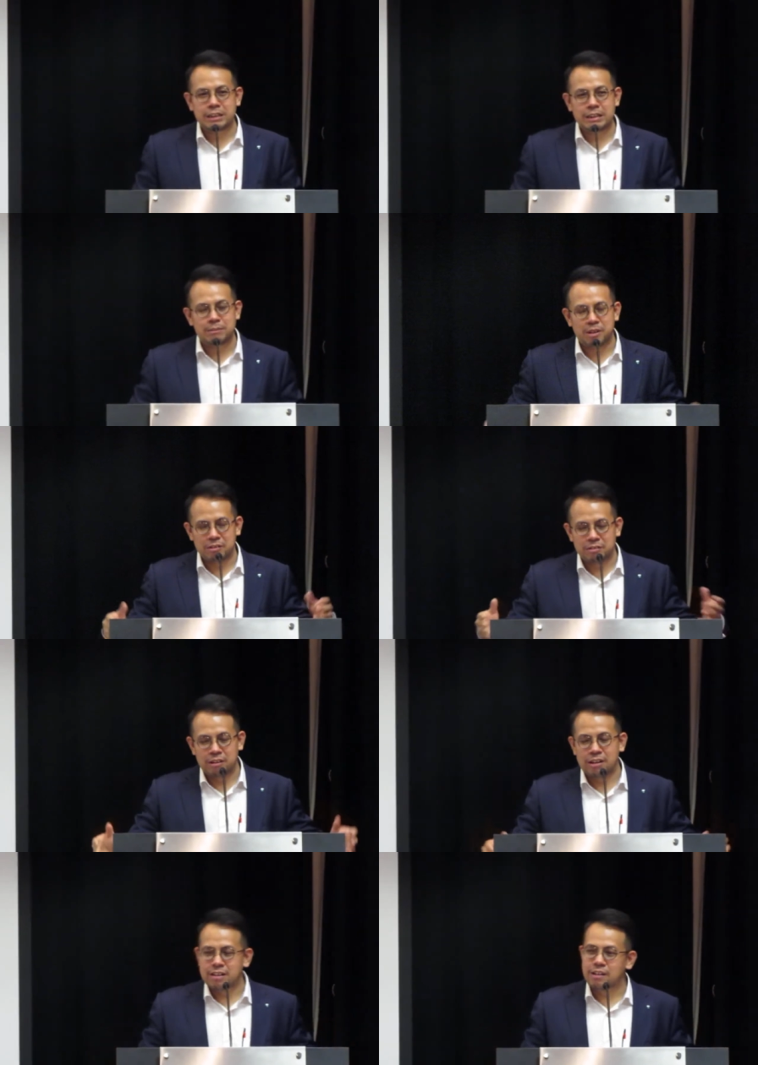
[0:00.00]
about
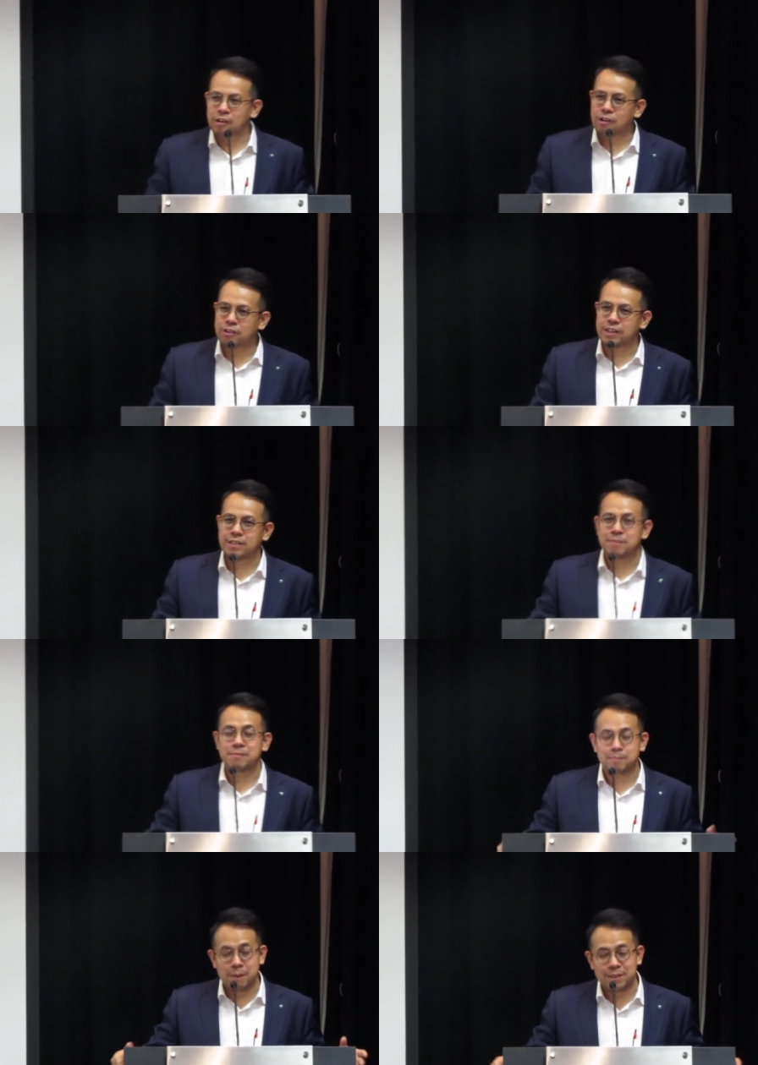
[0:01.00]
law in the
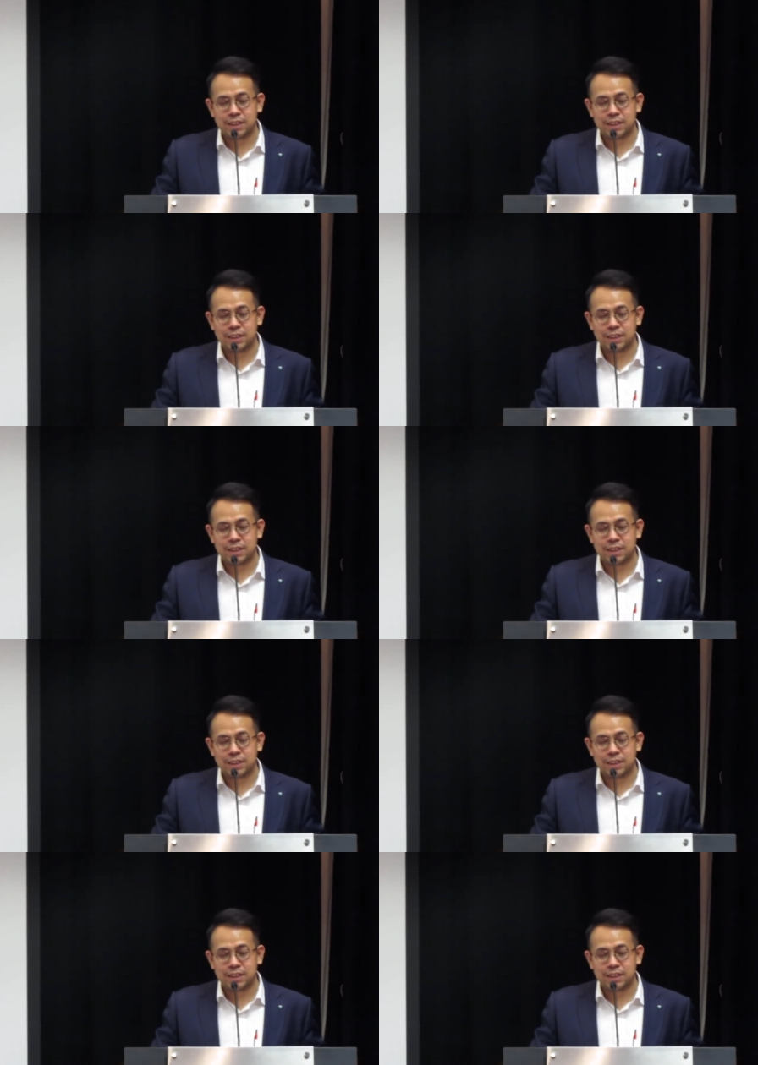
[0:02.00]
public